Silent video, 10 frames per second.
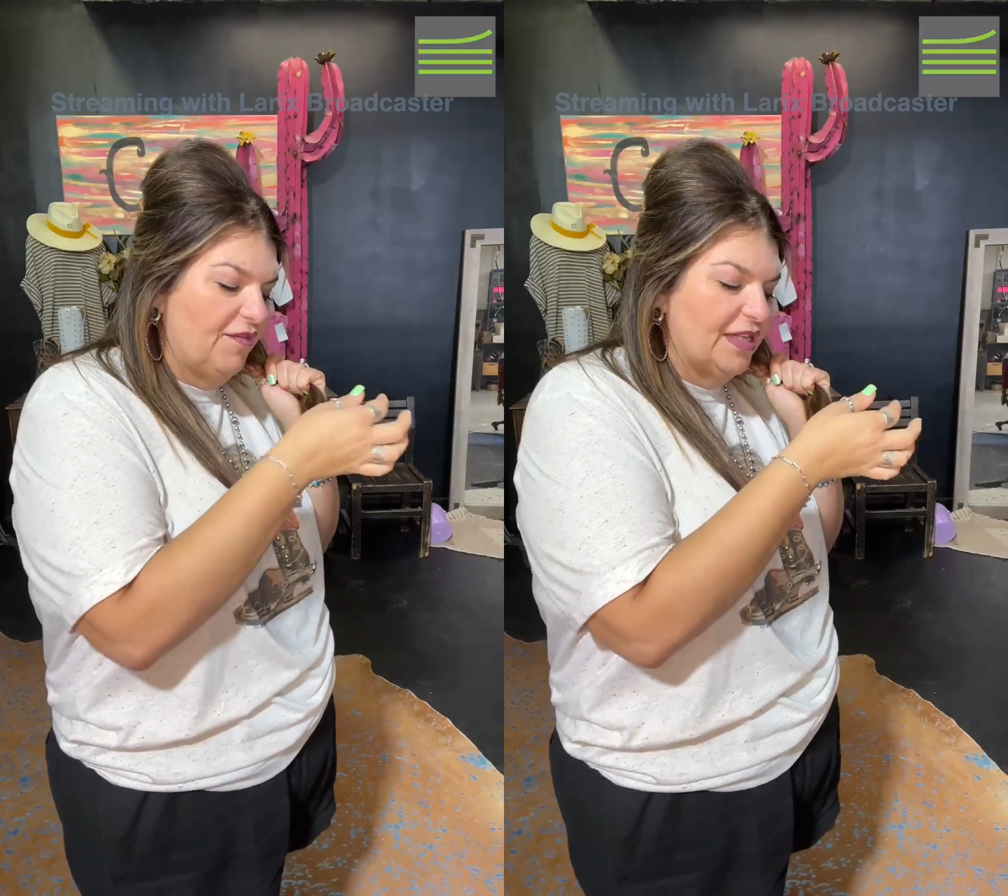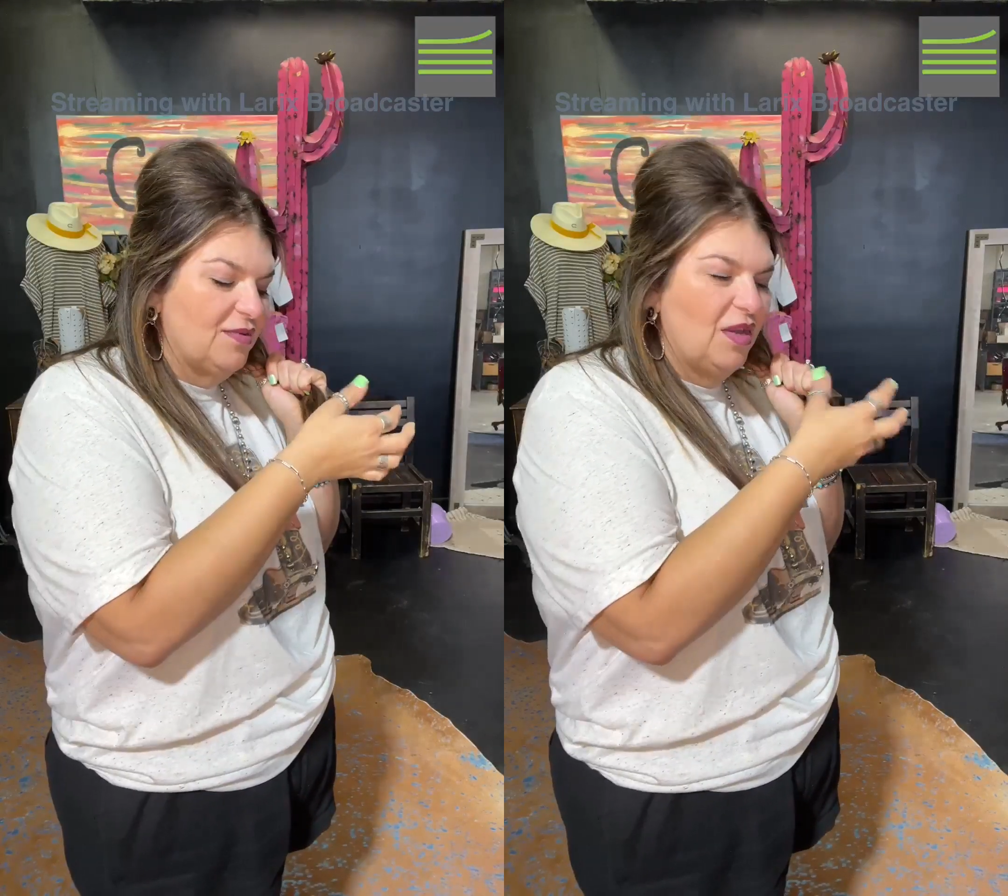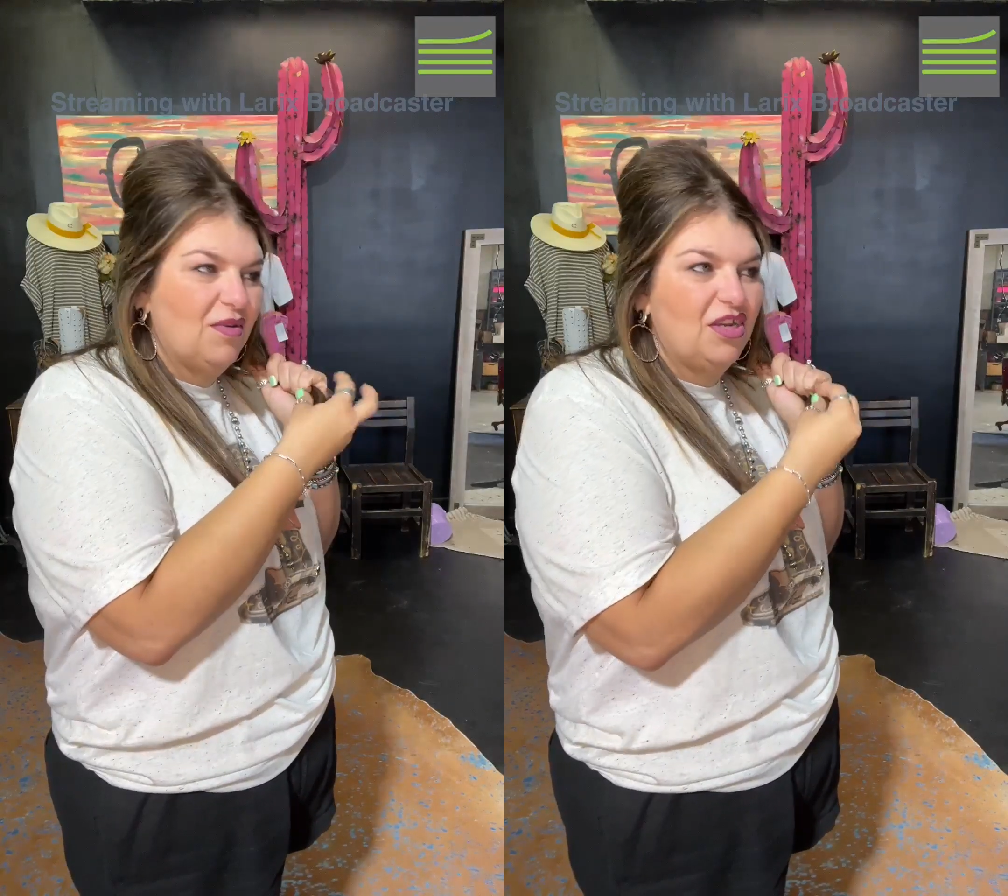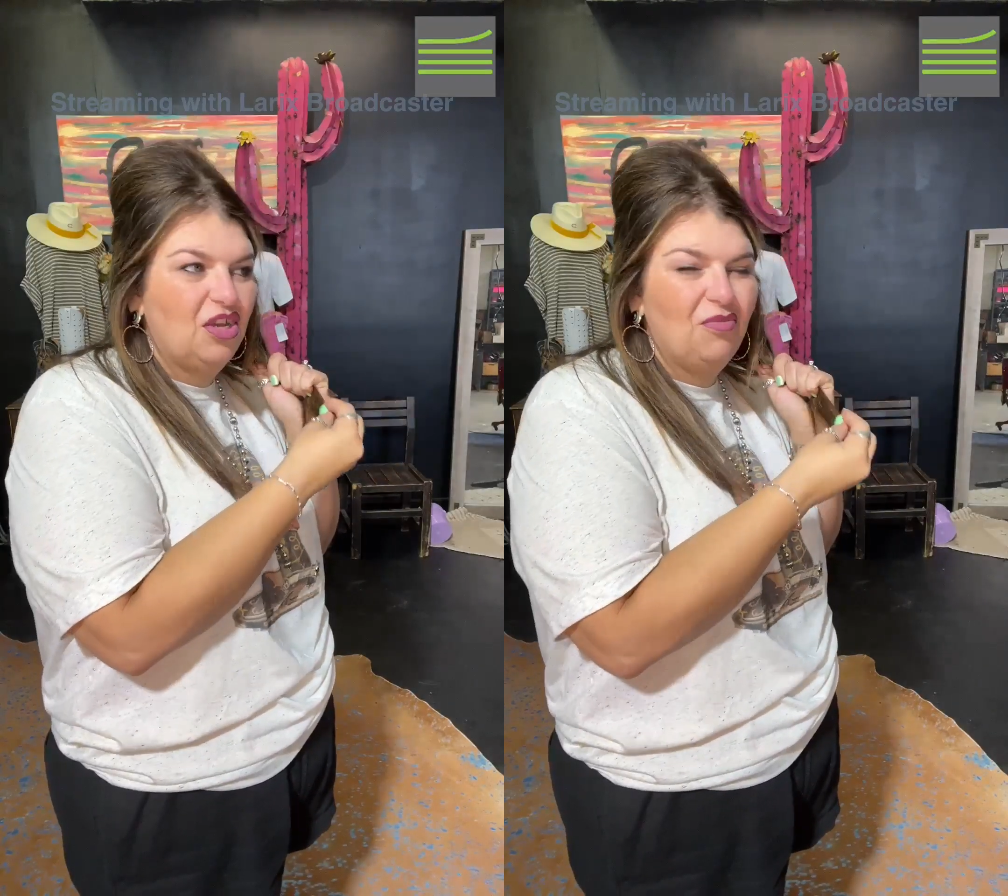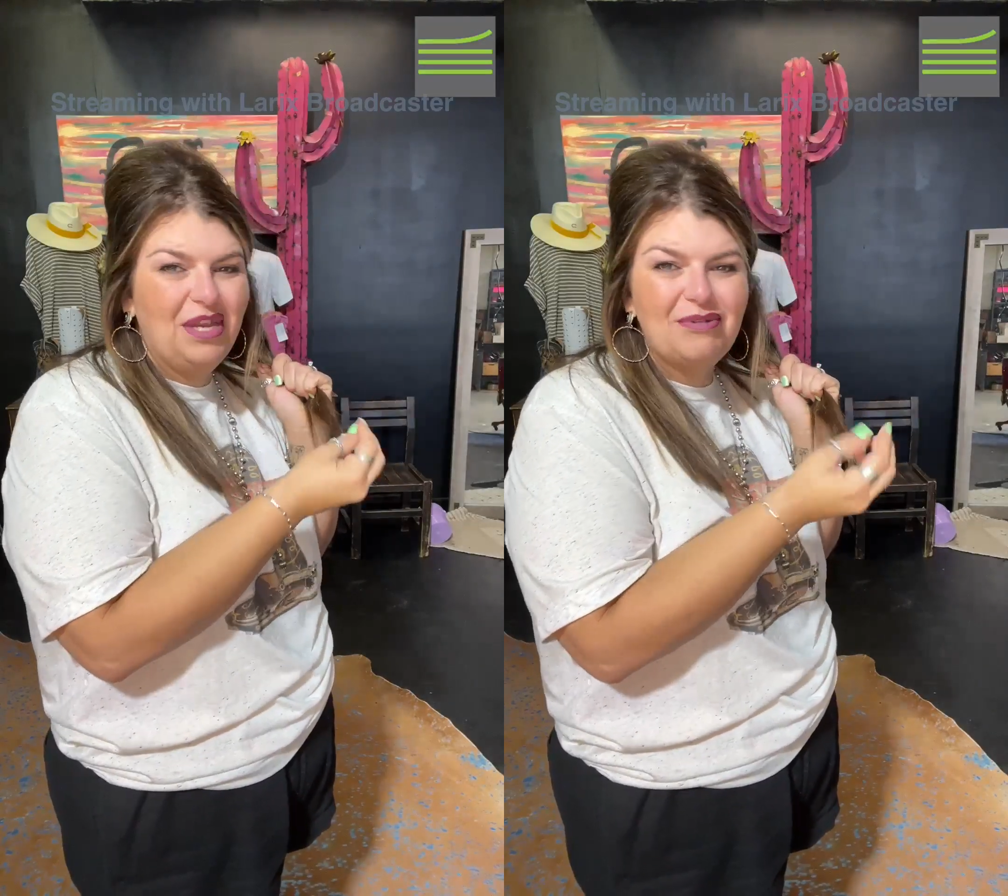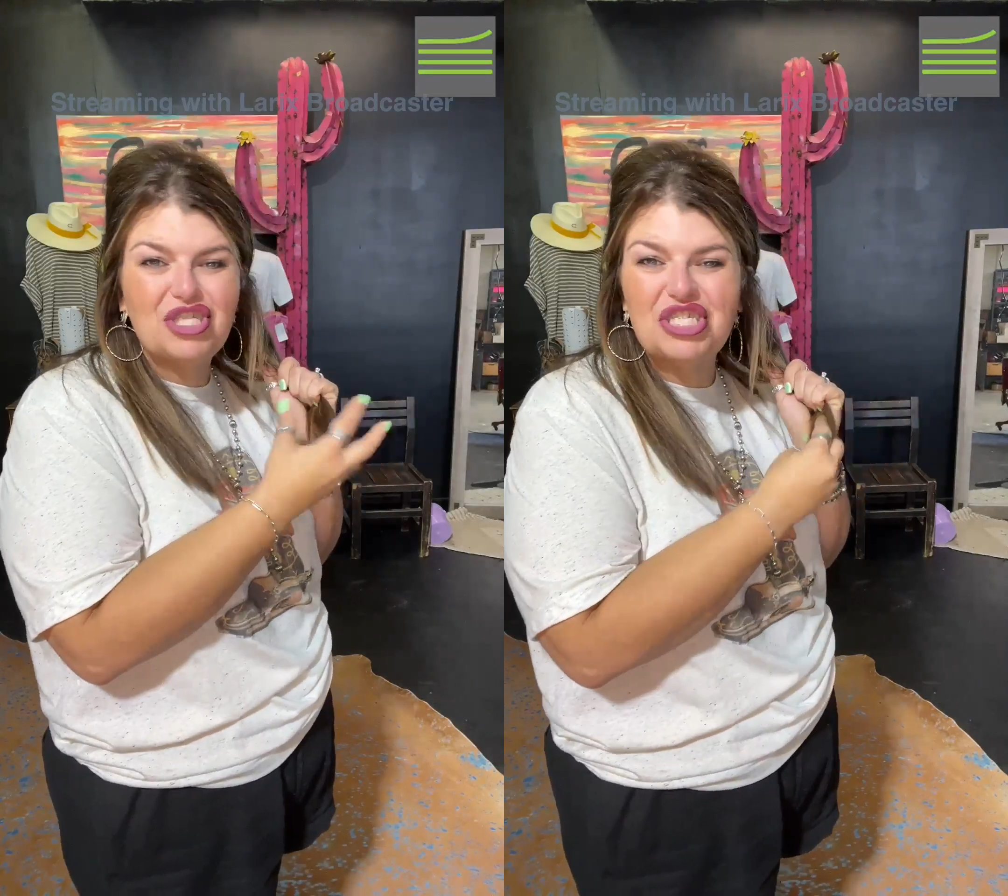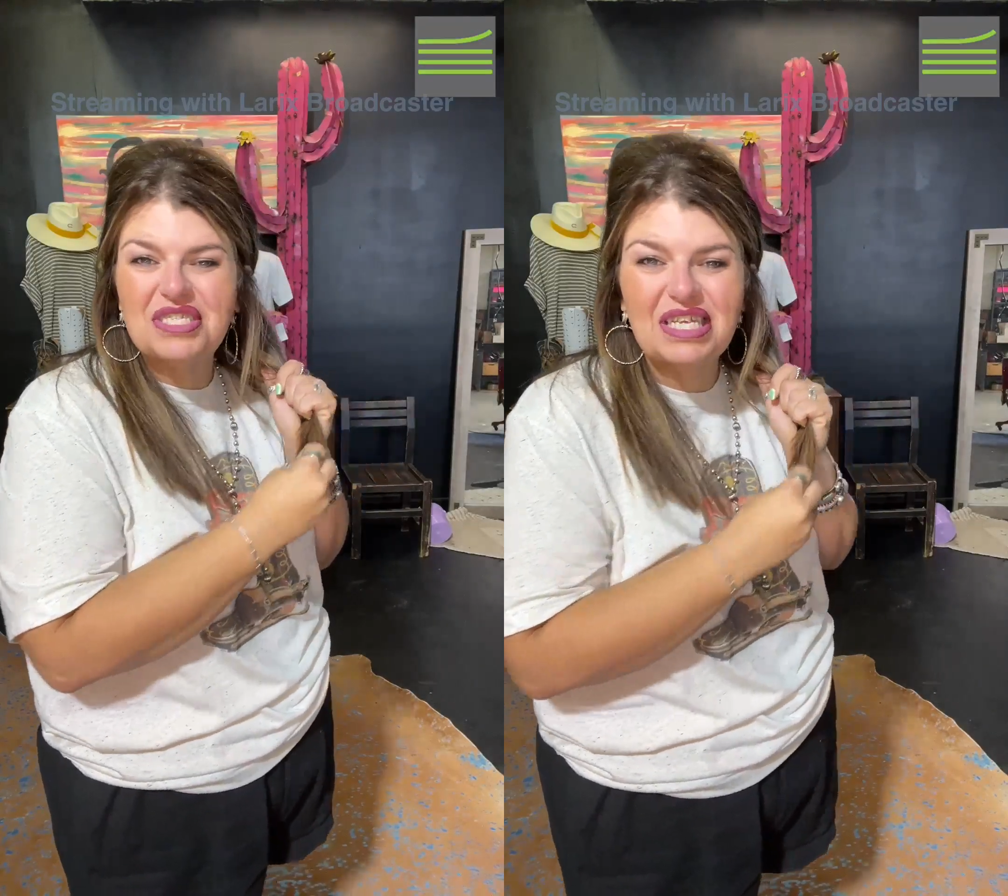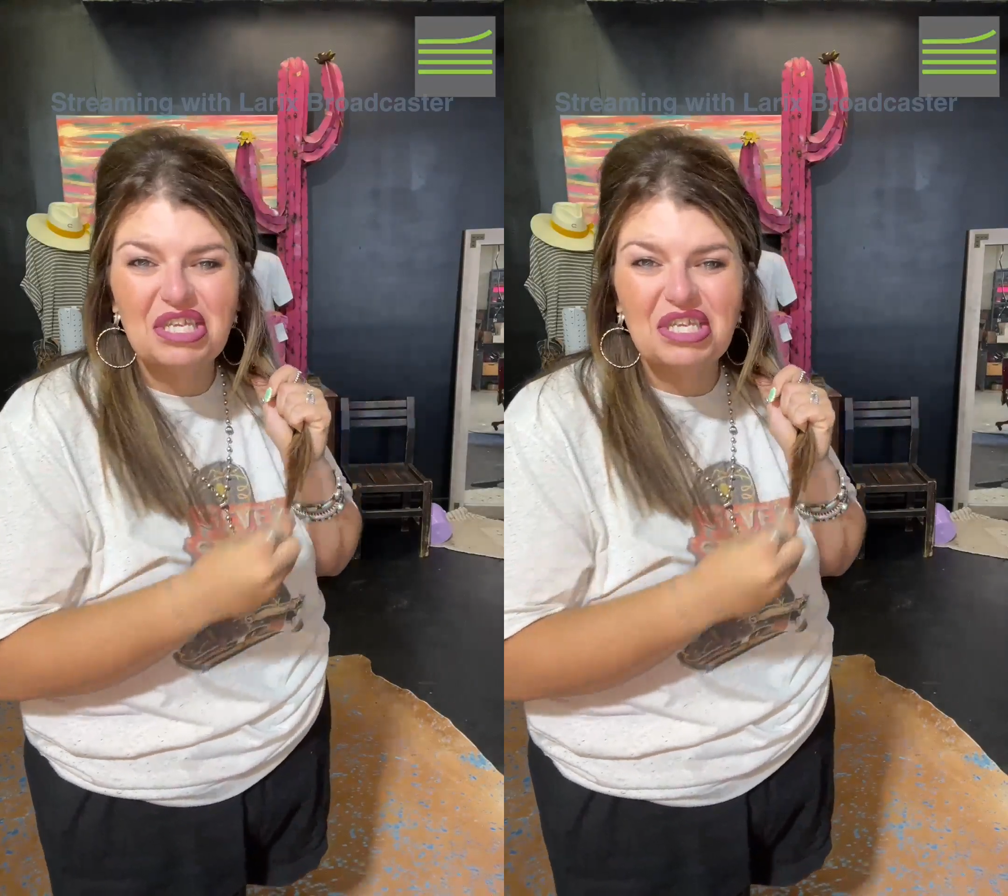if that's what you want to do, but it was just,